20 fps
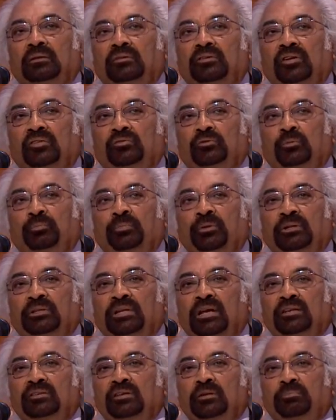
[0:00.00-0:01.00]
Just to put
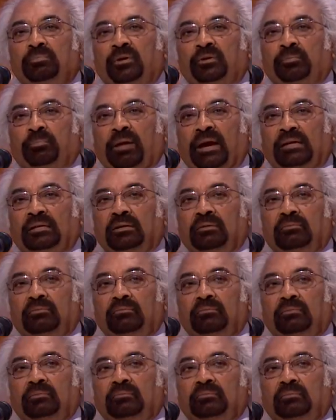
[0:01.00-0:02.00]
things in perspective,
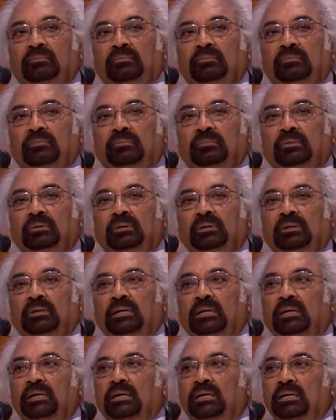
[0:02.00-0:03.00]

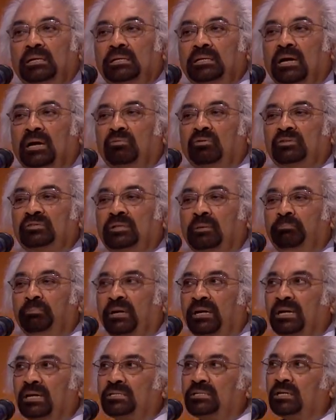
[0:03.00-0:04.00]
India was the
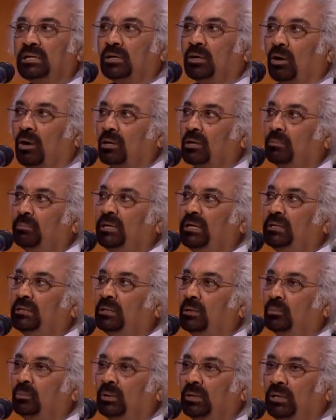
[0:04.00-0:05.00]
biggest economy in
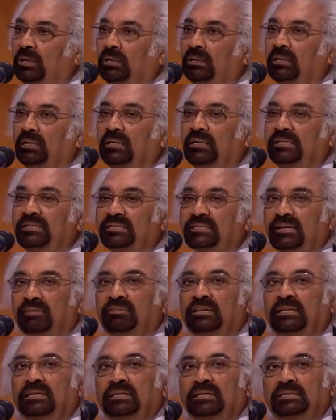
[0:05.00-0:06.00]
the world in
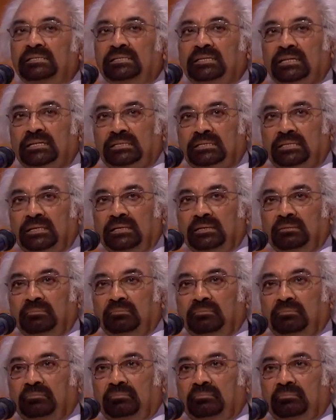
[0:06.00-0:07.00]
seventeen sixty,
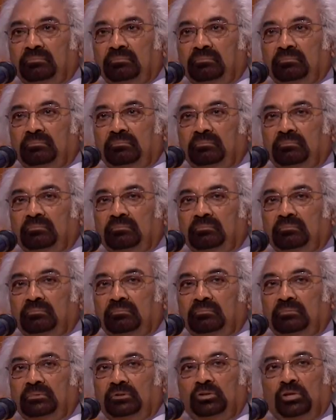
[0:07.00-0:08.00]

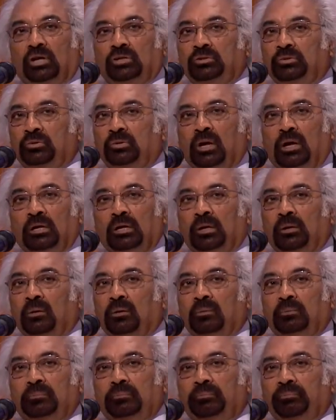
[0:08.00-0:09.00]
not too long
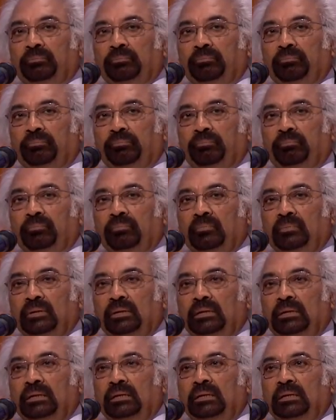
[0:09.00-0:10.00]
ago.
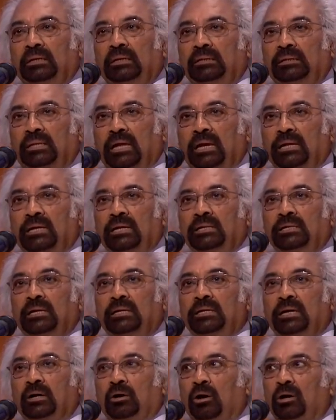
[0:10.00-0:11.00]
Then
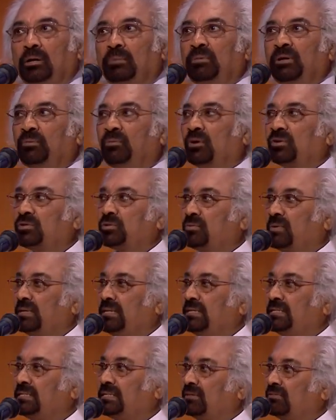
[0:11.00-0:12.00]
Indian economy was
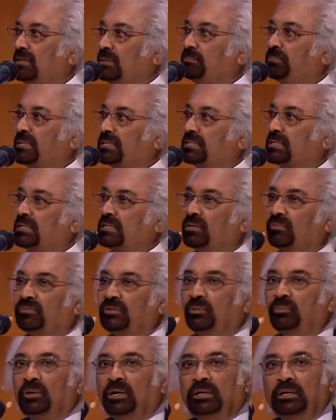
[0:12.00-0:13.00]
twenty-seven percent of
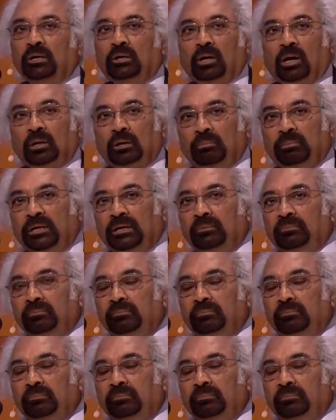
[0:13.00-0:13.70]
the world economy.